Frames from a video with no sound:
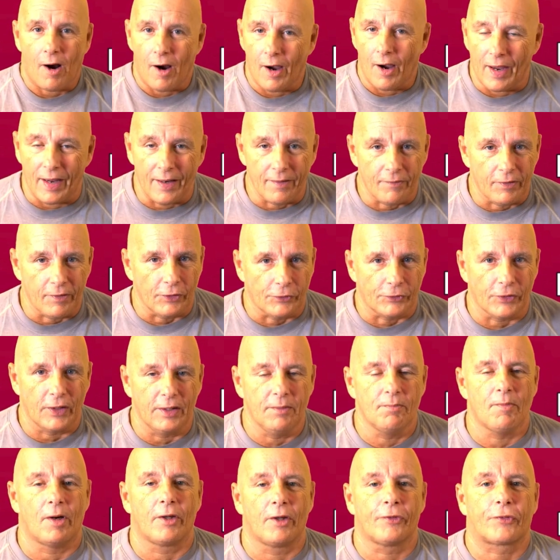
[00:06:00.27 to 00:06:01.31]

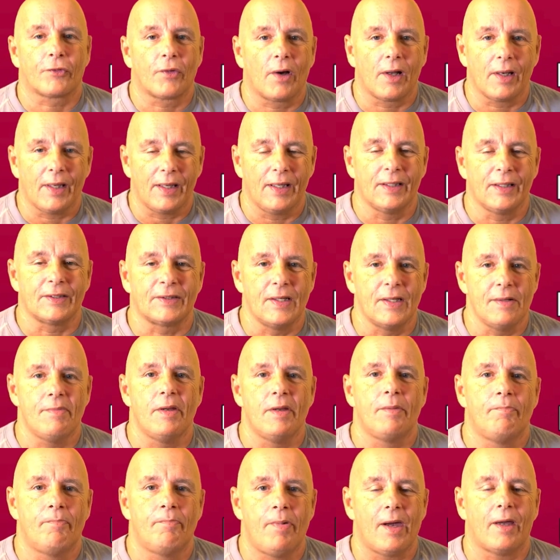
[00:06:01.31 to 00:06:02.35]
Everything Montreal is a little
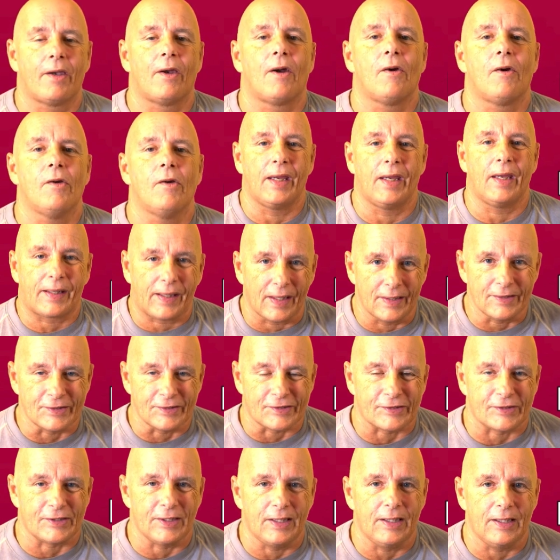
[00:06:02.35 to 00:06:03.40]
bit better. can
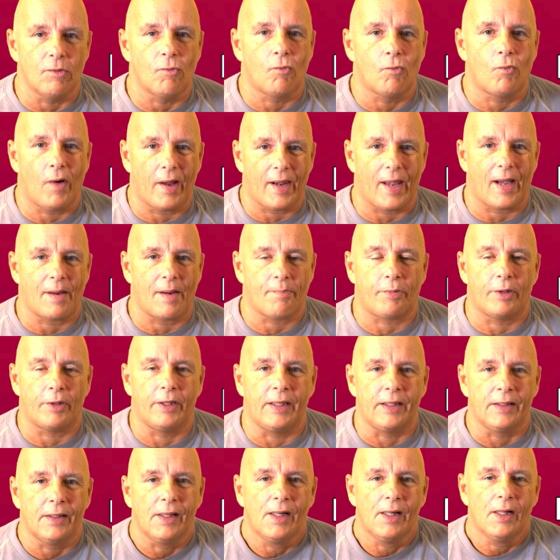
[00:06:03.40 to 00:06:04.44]
see what
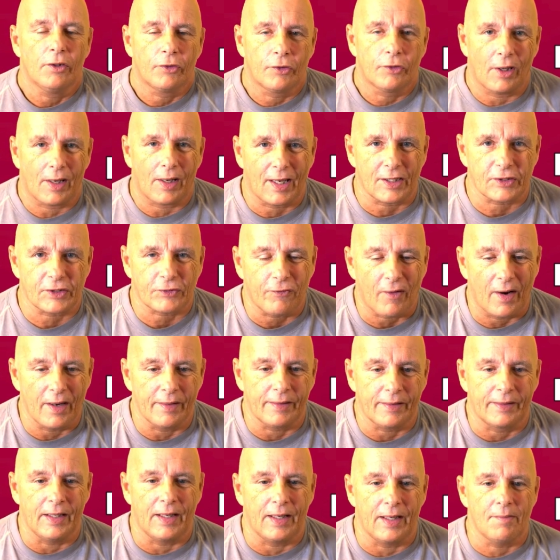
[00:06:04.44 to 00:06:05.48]
happening the last five
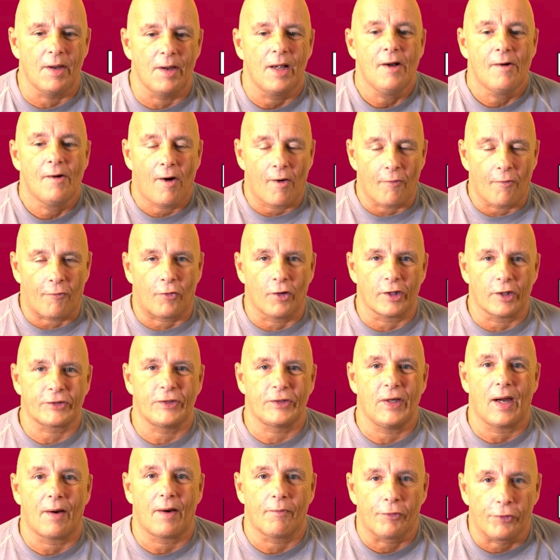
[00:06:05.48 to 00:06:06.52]
game. Of course, they
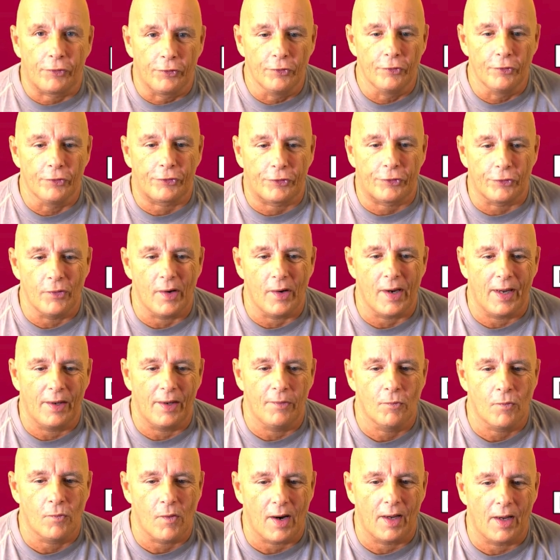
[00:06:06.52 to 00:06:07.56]
are
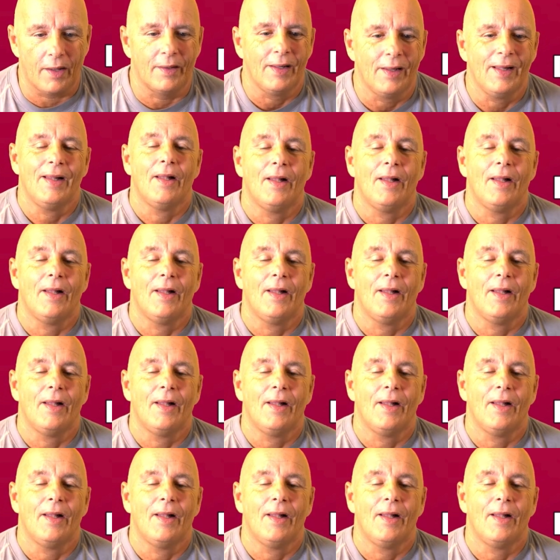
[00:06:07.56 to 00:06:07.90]
2-2-1.